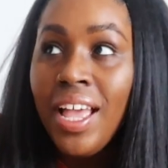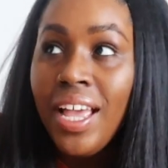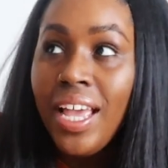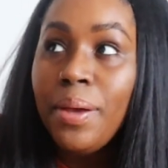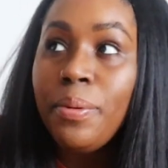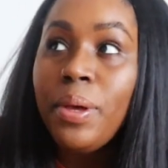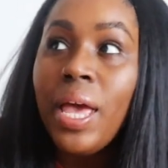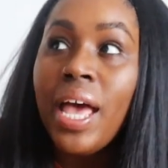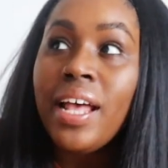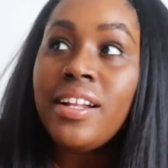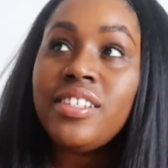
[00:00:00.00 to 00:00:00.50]

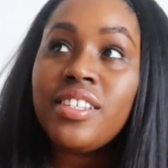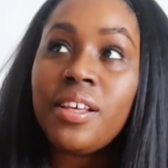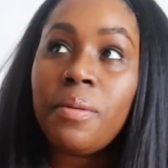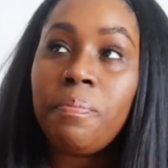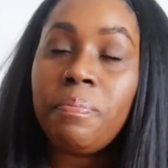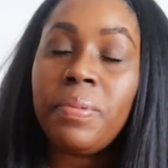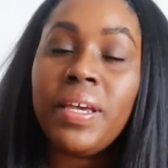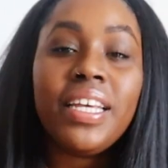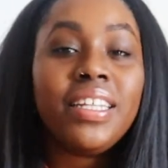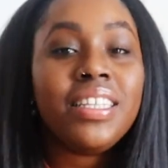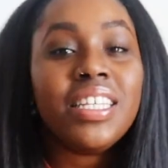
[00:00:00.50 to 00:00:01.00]
It ends
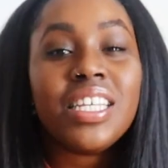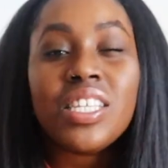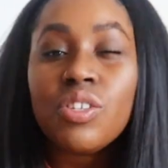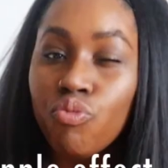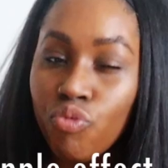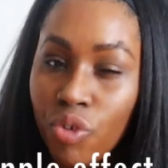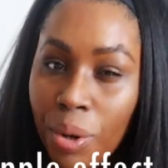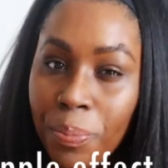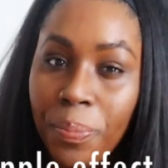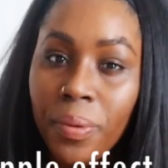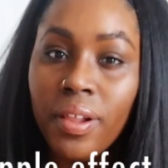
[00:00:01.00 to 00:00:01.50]
up being this
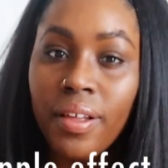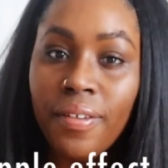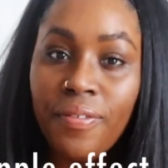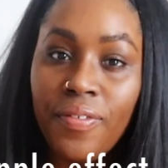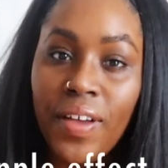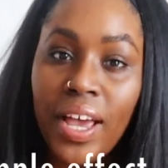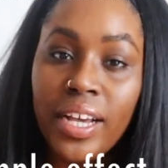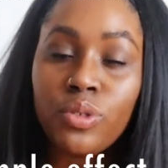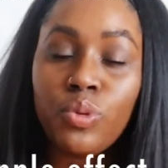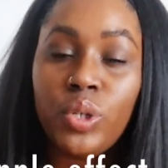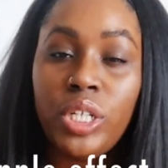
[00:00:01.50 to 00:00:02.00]
ripple
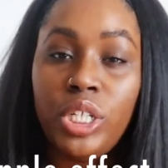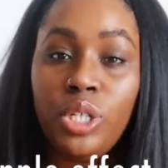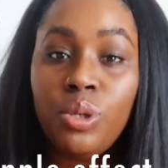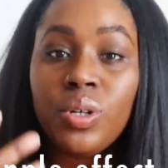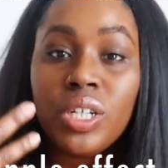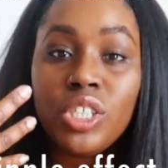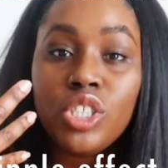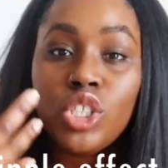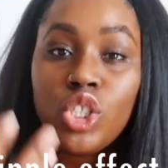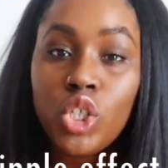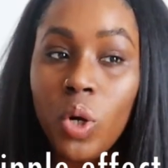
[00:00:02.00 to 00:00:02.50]
effect when you
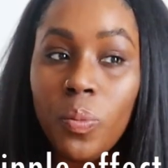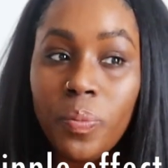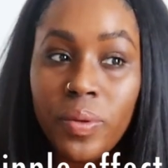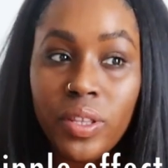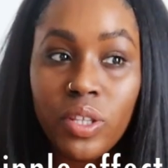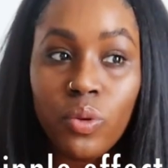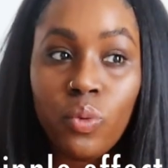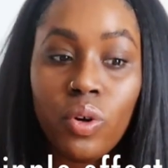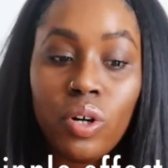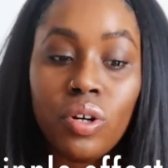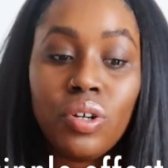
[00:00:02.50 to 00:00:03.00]
can show up in
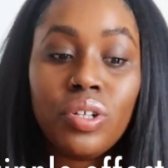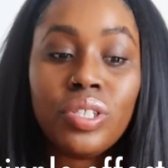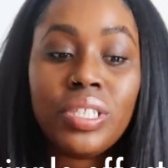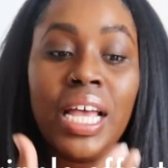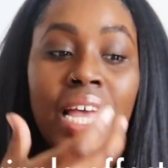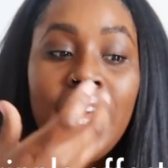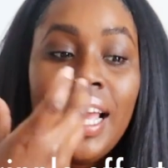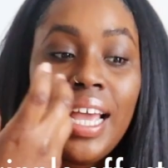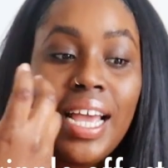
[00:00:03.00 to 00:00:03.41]
the world